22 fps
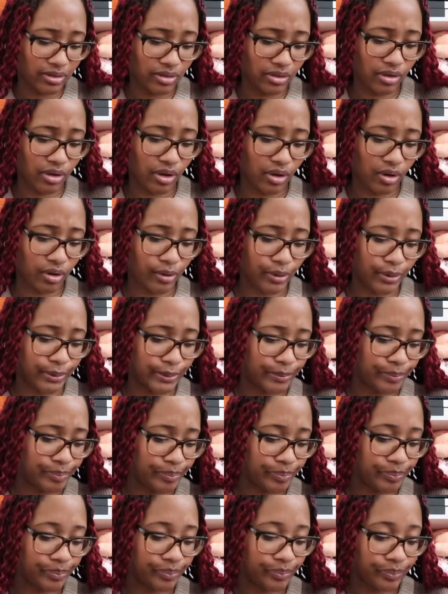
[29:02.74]
So,
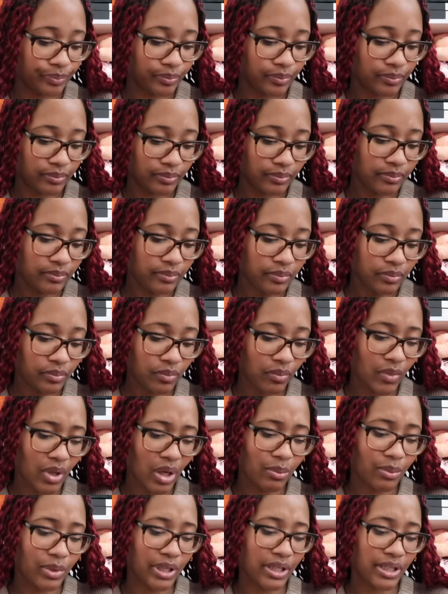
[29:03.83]

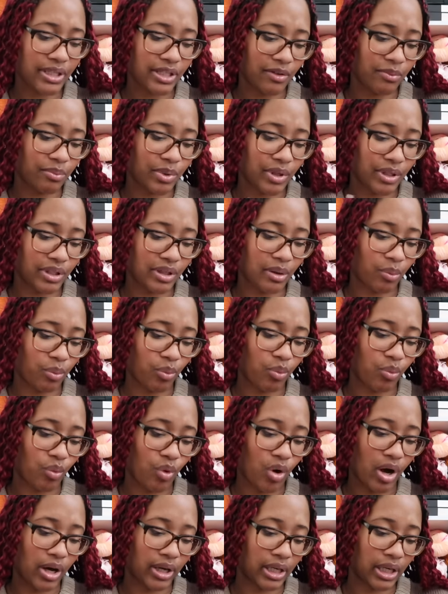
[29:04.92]
because I've picked up
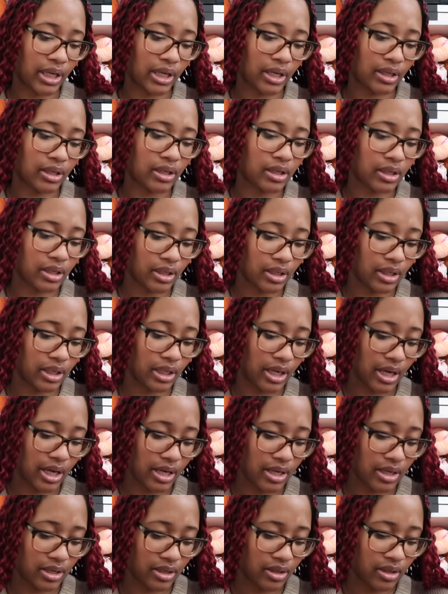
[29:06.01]
walking
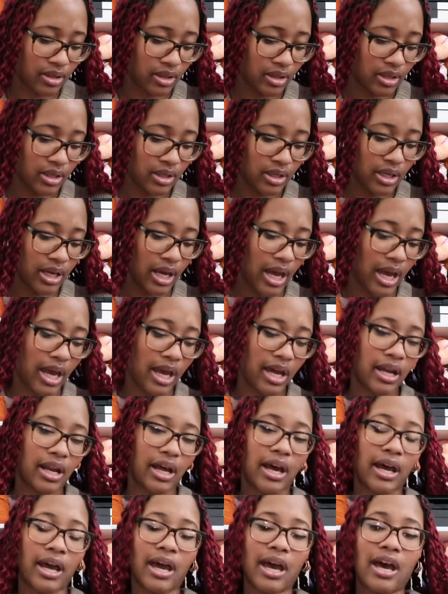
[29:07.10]
again, and
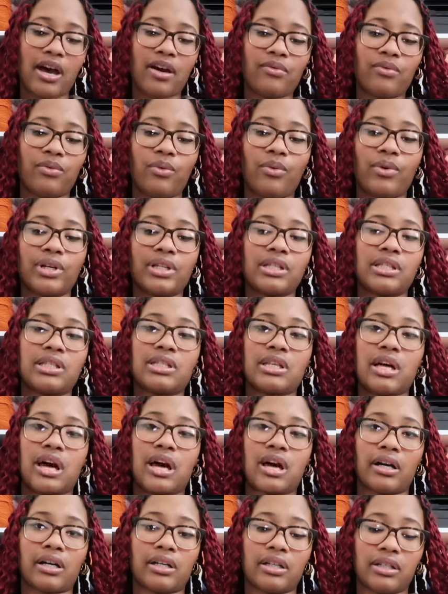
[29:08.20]
I have one
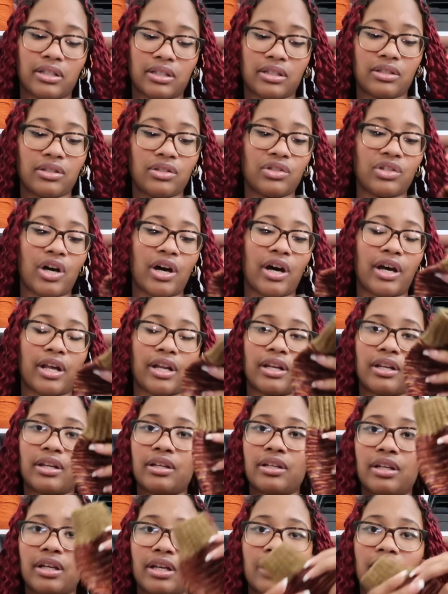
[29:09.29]
sock
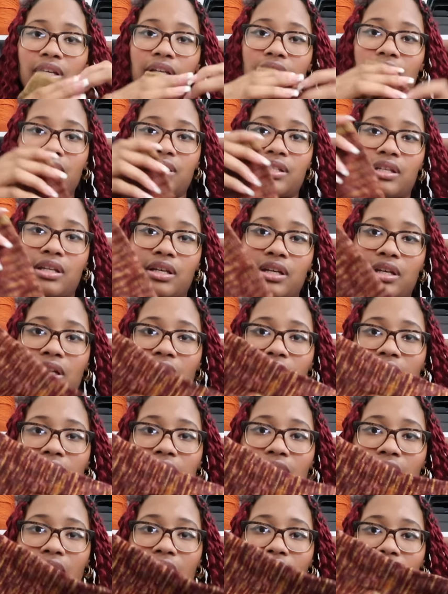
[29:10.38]
done. It is
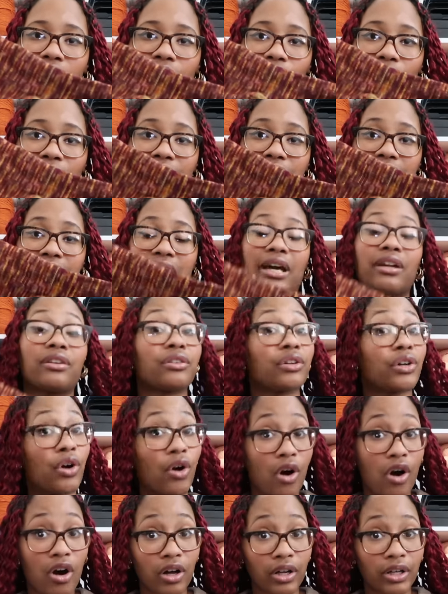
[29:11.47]
in the colorway Sad
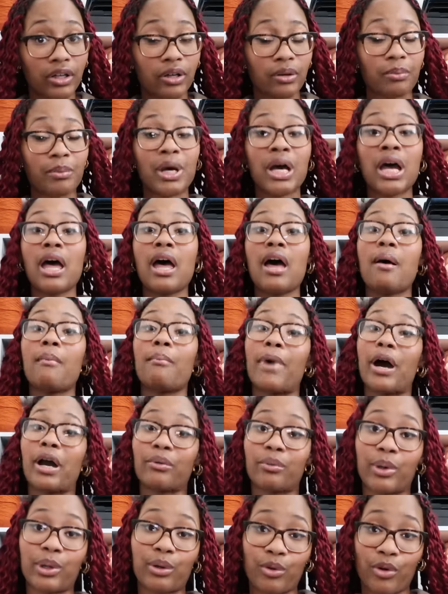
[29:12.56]
Girl Autumn by
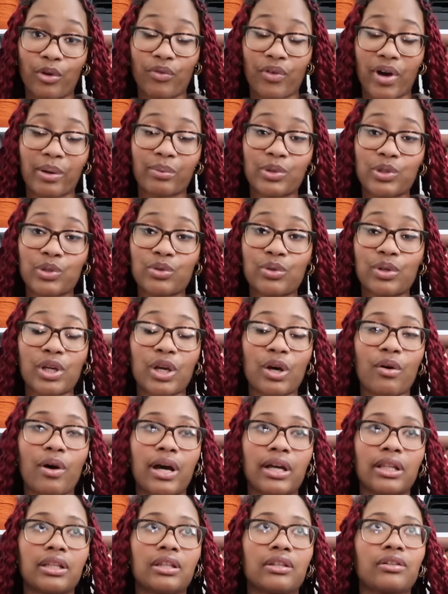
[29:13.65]
Red Door Fiber Studio.
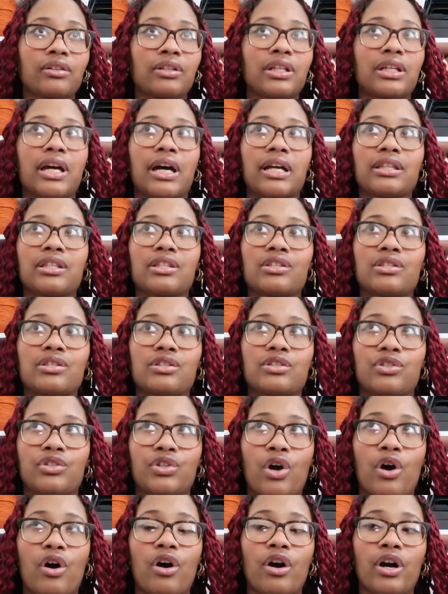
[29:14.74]
I literally got this
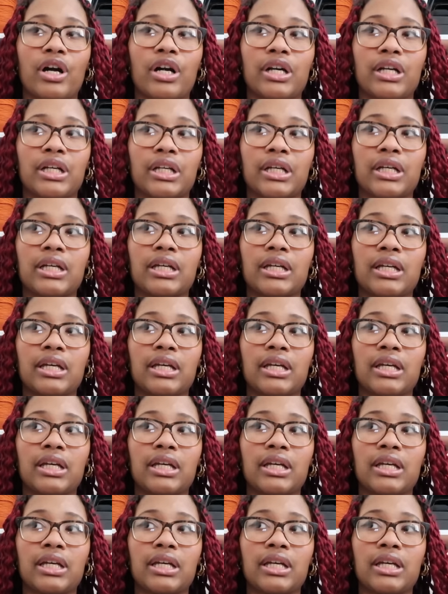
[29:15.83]
yarn